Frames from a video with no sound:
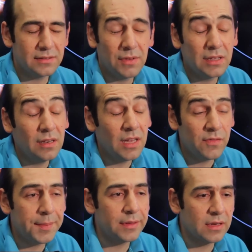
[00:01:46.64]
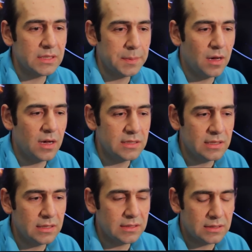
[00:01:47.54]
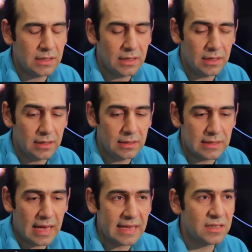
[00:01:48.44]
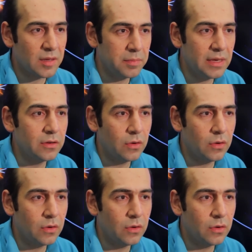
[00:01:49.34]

What I love about cosmology is, uh, is asking big